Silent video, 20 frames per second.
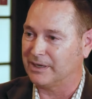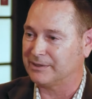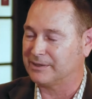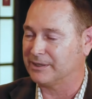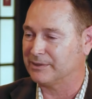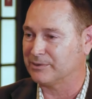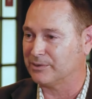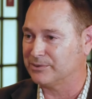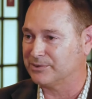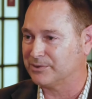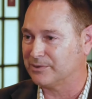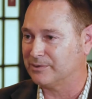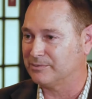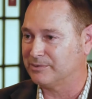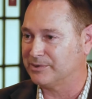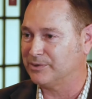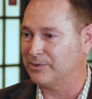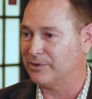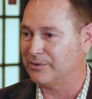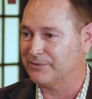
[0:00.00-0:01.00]
I think those are,
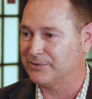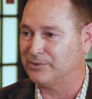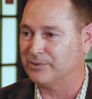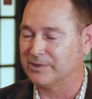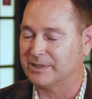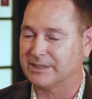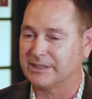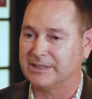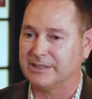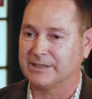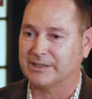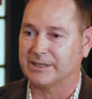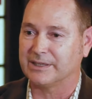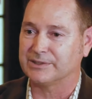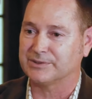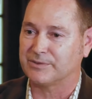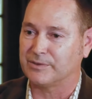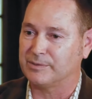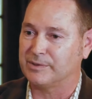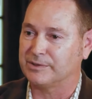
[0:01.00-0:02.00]
a few of the key
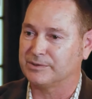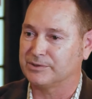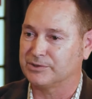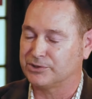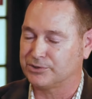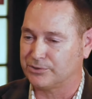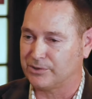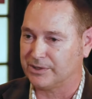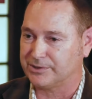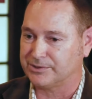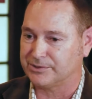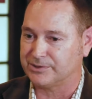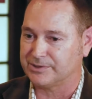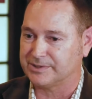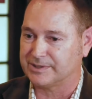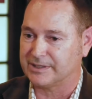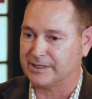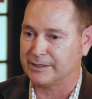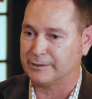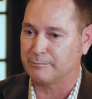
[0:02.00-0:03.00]
things from the structure
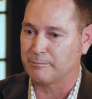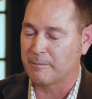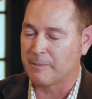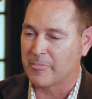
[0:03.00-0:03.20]
side.